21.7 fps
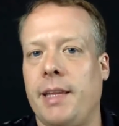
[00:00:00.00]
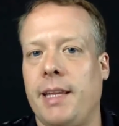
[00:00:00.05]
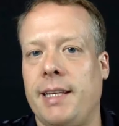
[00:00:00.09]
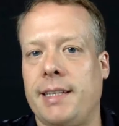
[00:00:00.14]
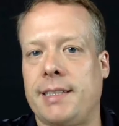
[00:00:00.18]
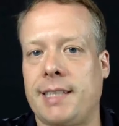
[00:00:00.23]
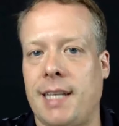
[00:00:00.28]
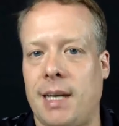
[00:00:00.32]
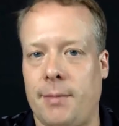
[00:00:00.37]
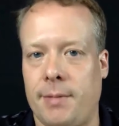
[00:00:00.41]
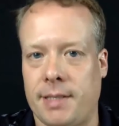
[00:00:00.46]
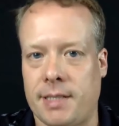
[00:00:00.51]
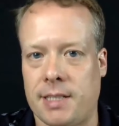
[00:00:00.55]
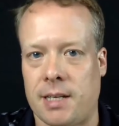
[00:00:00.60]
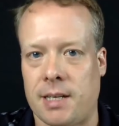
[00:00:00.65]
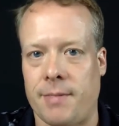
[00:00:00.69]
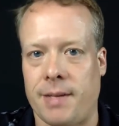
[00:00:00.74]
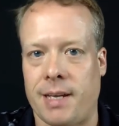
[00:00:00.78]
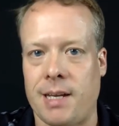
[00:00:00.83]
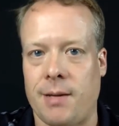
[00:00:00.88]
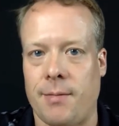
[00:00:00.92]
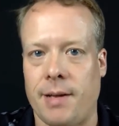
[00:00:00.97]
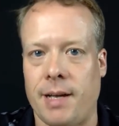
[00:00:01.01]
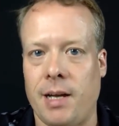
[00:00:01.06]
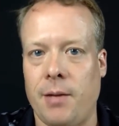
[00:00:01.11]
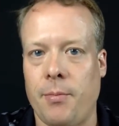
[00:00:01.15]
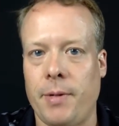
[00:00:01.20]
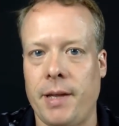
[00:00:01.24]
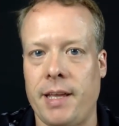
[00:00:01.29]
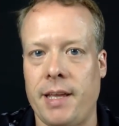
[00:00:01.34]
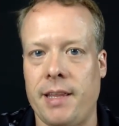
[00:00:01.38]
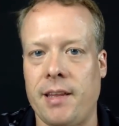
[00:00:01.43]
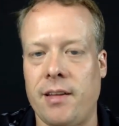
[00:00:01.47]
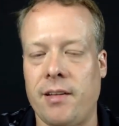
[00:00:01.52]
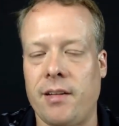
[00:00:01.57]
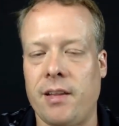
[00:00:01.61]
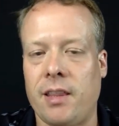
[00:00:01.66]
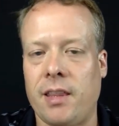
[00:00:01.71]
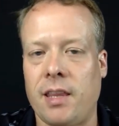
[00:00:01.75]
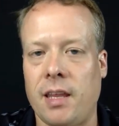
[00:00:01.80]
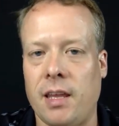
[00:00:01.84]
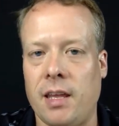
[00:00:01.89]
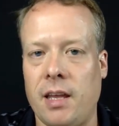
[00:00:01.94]
be the assignment that's going to be coming up. And
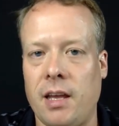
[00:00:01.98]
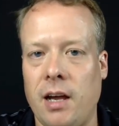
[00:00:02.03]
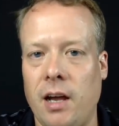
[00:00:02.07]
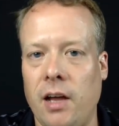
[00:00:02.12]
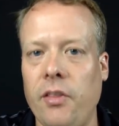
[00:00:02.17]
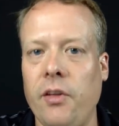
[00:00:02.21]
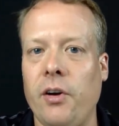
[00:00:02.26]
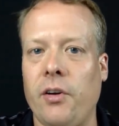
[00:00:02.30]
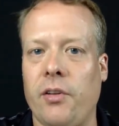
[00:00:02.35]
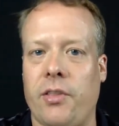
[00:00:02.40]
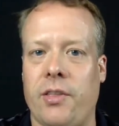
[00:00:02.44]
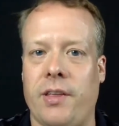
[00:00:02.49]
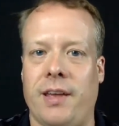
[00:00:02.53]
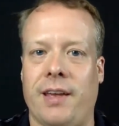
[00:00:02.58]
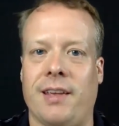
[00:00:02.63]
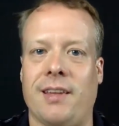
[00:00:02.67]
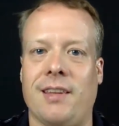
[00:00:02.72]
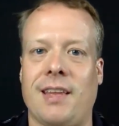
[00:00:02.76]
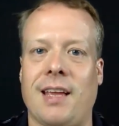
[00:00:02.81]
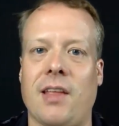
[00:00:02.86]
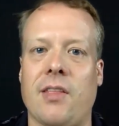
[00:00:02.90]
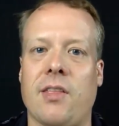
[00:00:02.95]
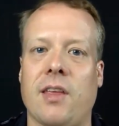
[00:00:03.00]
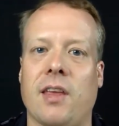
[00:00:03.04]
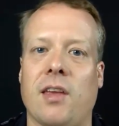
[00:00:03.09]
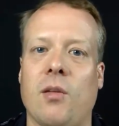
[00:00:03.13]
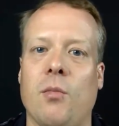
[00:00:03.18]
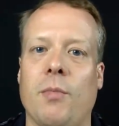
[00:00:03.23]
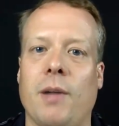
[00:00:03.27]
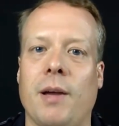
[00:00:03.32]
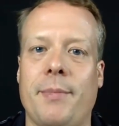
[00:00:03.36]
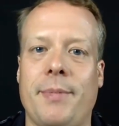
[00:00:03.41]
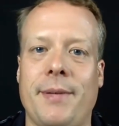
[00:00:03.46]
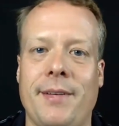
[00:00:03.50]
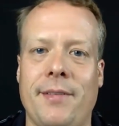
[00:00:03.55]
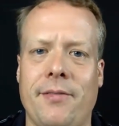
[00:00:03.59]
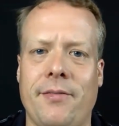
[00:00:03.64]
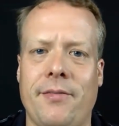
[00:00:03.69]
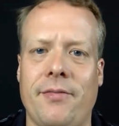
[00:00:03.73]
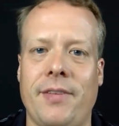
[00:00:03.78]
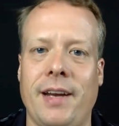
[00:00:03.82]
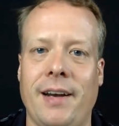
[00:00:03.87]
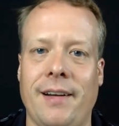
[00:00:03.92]
then the other thing I think you might be
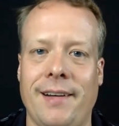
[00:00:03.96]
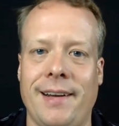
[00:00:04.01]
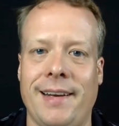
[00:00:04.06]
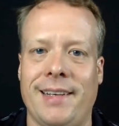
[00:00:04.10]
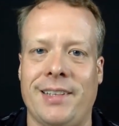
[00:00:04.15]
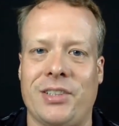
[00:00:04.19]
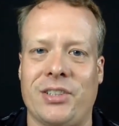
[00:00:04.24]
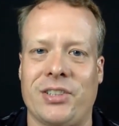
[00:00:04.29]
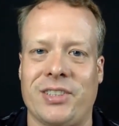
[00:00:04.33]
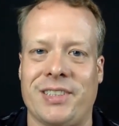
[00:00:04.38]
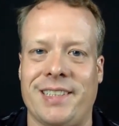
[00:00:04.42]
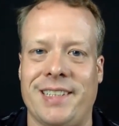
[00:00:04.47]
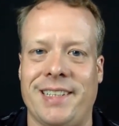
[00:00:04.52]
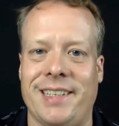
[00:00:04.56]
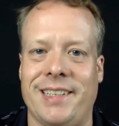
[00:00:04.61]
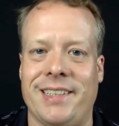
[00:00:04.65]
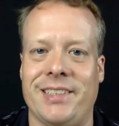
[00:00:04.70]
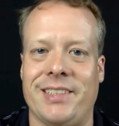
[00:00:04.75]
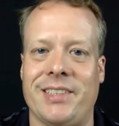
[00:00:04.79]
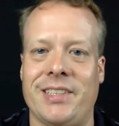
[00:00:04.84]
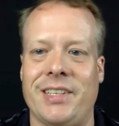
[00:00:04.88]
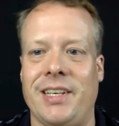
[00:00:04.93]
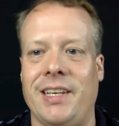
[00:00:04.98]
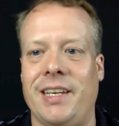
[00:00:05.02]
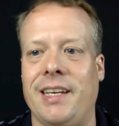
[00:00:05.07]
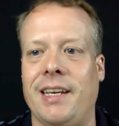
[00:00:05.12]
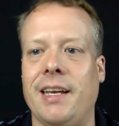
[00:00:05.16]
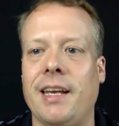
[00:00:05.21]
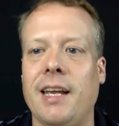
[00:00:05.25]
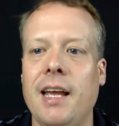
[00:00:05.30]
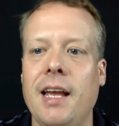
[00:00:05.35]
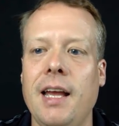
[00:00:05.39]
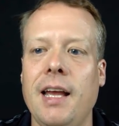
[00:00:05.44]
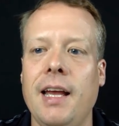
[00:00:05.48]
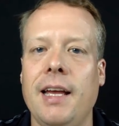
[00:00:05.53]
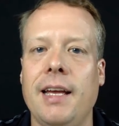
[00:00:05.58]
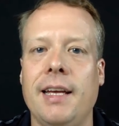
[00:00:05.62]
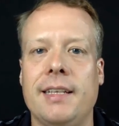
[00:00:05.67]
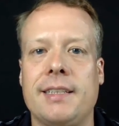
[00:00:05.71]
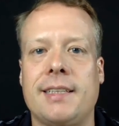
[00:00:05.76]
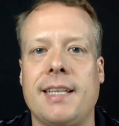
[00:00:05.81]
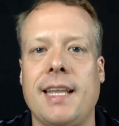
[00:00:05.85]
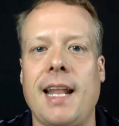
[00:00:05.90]
very interested in seeing
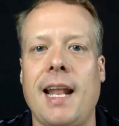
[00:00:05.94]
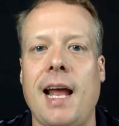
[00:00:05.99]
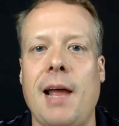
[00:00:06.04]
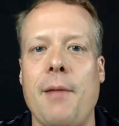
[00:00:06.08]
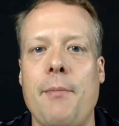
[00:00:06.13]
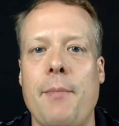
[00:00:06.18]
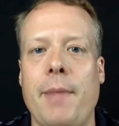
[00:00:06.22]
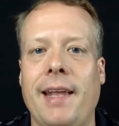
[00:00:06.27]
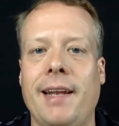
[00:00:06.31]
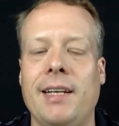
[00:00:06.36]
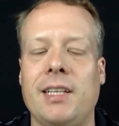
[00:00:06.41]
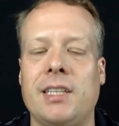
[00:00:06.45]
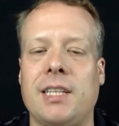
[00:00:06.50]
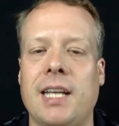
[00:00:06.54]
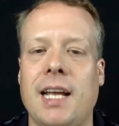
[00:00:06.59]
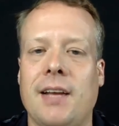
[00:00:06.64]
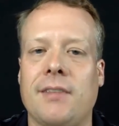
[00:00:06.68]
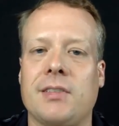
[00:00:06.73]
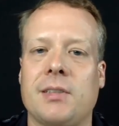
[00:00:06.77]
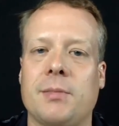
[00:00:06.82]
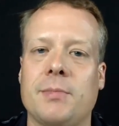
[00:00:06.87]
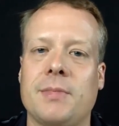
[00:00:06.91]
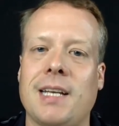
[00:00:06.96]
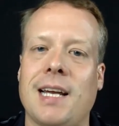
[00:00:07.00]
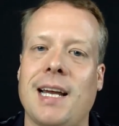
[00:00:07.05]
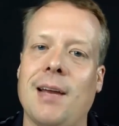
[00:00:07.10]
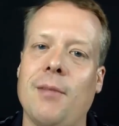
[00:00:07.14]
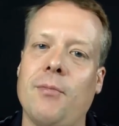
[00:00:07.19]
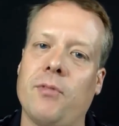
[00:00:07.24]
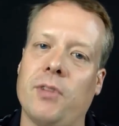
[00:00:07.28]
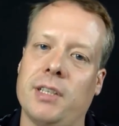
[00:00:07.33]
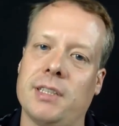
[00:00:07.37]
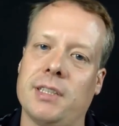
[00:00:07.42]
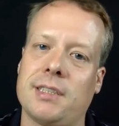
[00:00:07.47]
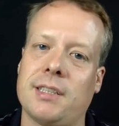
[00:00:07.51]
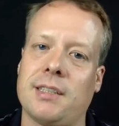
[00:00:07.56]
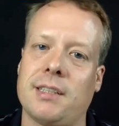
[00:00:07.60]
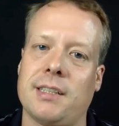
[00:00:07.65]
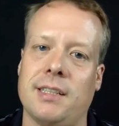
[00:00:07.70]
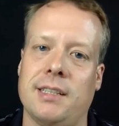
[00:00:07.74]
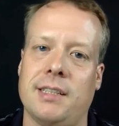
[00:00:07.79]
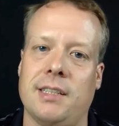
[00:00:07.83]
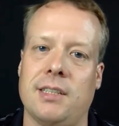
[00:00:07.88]
is that I managed to have some time
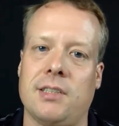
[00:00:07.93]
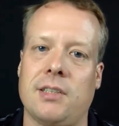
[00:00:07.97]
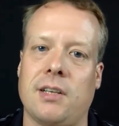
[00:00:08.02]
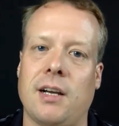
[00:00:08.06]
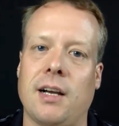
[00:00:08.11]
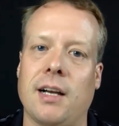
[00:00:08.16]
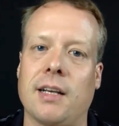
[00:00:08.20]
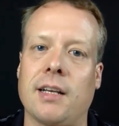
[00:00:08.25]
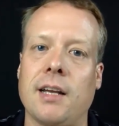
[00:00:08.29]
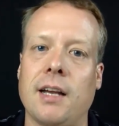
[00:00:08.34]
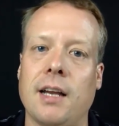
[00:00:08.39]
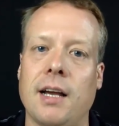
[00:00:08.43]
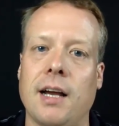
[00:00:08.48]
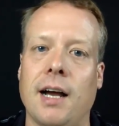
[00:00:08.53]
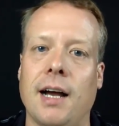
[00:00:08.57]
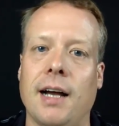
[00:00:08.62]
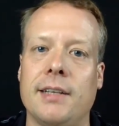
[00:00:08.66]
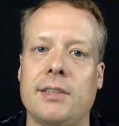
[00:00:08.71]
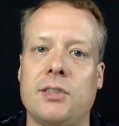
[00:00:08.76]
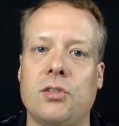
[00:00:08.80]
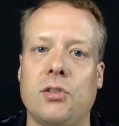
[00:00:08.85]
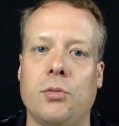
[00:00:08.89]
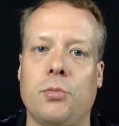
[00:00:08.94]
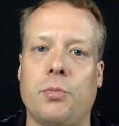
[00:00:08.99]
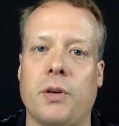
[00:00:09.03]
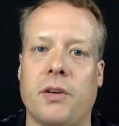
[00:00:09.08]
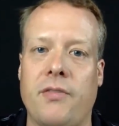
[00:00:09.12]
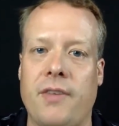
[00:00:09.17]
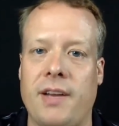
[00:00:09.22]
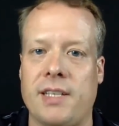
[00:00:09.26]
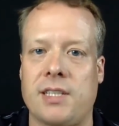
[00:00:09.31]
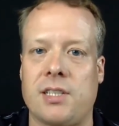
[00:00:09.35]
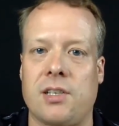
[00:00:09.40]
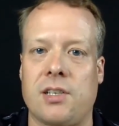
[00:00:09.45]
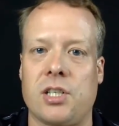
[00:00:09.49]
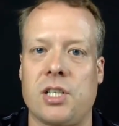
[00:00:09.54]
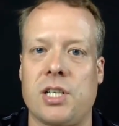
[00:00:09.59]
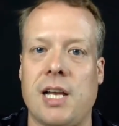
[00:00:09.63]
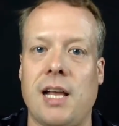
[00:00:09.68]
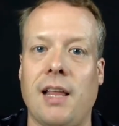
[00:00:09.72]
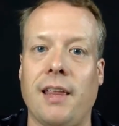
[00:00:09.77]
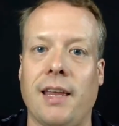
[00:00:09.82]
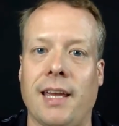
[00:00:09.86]
recently to talk uh, to Professor
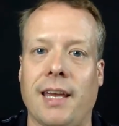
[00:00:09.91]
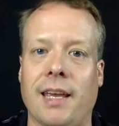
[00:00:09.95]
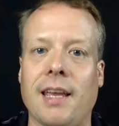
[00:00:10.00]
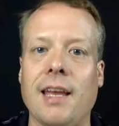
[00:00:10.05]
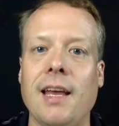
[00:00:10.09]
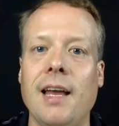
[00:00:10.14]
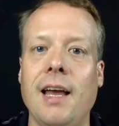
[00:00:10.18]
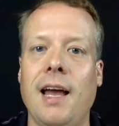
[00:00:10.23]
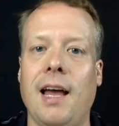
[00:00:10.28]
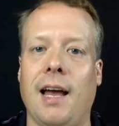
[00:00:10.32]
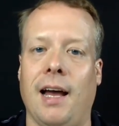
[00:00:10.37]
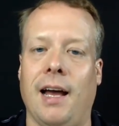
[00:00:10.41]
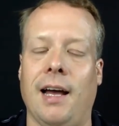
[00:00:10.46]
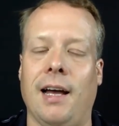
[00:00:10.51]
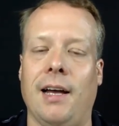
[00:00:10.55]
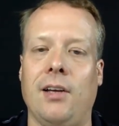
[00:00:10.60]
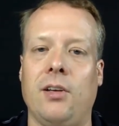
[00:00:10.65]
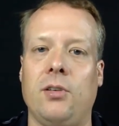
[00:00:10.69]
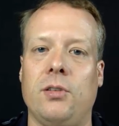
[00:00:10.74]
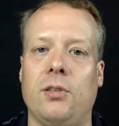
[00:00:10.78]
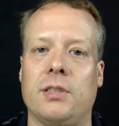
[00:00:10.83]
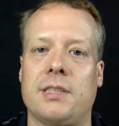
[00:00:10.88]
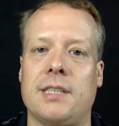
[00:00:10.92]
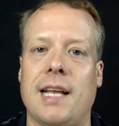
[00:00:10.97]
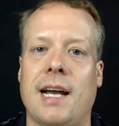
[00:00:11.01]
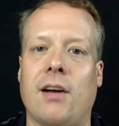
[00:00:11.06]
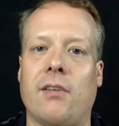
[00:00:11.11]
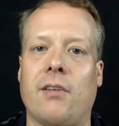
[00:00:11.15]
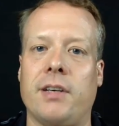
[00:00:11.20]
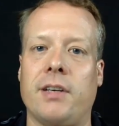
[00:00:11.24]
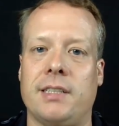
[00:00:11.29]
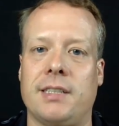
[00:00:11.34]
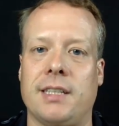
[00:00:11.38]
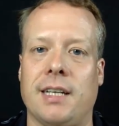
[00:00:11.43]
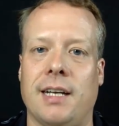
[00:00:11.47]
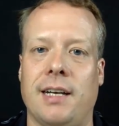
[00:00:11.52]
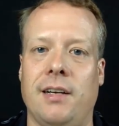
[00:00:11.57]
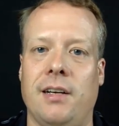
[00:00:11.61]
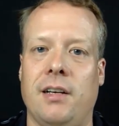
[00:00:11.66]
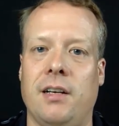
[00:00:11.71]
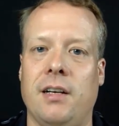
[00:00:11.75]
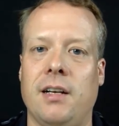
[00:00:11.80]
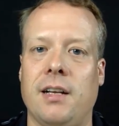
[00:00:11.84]
Schelling, uh, who's now
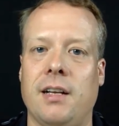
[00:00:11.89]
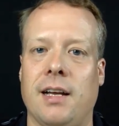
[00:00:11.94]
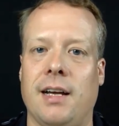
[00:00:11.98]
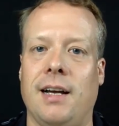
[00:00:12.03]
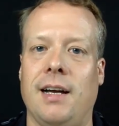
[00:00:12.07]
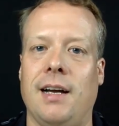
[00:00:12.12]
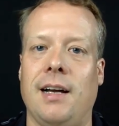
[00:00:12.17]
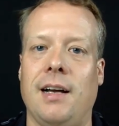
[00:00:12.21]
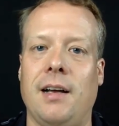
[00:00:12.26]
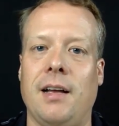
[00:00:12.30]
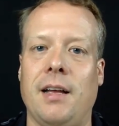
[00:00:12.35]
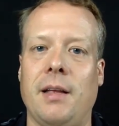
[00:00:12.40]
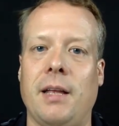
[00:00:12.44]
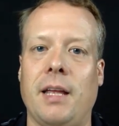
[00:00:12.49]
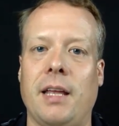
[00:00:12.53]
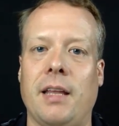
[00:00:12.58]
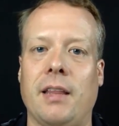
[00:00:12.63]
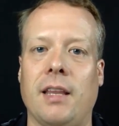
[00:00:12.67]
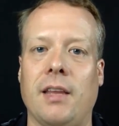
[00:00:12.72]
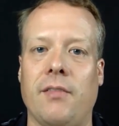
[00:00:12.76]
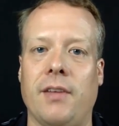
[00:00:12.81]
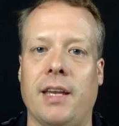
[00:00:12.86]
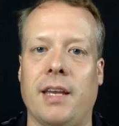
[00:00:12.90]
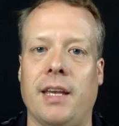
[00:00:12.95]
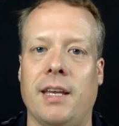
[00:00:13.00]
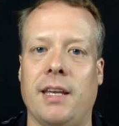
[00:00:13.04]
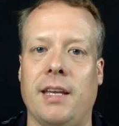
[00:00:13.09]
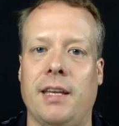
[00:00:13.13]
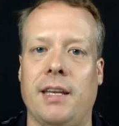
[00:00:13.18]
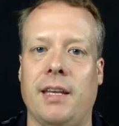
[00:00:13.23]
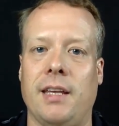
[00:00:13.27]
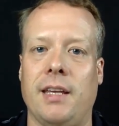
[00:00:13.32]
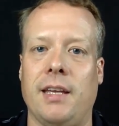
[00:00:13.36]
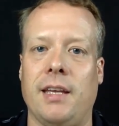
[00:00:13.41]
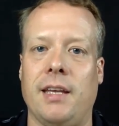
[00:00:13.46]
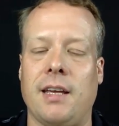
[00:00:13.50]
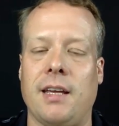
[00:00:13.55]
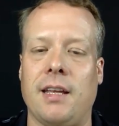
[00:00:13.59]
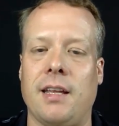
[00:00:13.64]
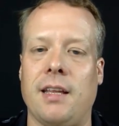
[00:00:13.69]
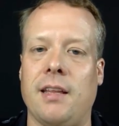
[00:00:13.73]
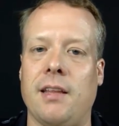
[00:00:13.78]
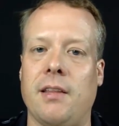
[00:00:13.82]
retired uh, and living in
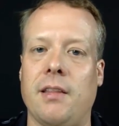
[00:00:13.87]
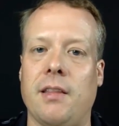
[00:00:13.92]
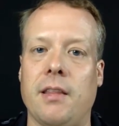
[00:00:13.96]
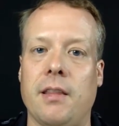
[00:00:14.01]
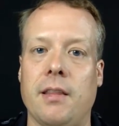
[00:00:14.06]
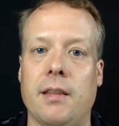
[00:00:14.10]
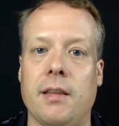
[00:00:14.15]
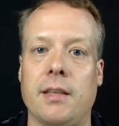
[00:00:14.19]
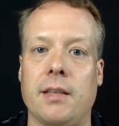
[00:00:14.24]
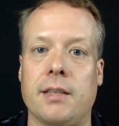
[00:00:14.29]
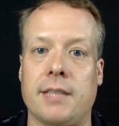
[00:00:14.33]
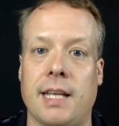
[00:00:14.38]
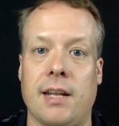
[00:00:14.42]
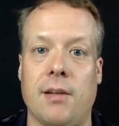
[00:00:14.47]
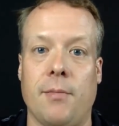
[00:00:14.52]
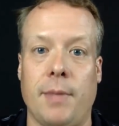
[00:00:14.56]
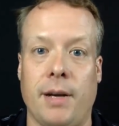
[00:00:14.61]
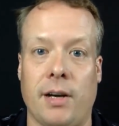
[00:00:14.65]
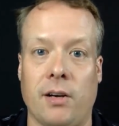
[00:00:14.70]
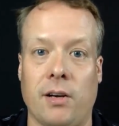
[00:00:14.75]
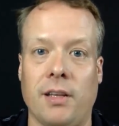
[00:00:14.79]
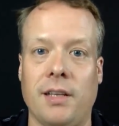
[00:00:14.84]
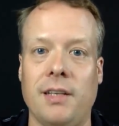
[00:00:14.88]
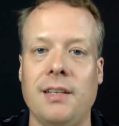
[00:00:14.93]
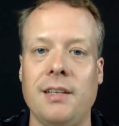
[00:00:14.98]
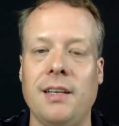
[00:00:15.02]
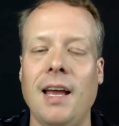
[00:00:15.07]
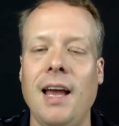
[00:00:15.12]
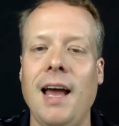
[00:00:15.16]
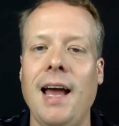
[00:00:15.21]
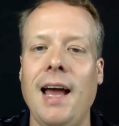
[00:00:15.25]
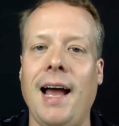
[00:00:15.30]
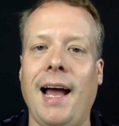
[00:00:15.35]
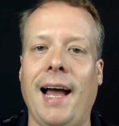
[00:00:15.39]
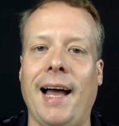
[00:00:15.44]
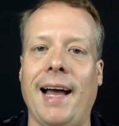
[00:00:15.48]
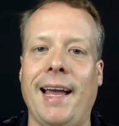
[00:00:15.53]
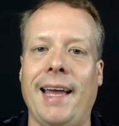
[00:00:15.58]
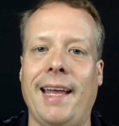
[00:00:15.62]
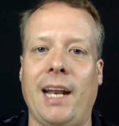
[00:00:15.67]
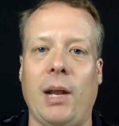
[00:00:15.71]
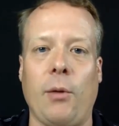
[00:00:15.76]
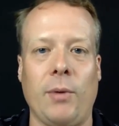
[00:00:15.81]
uh, the state of Maryland. Uh,
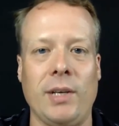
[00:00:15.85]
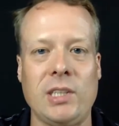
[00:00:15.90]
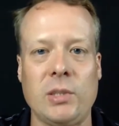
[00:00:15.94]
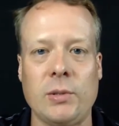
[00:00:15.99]
and I went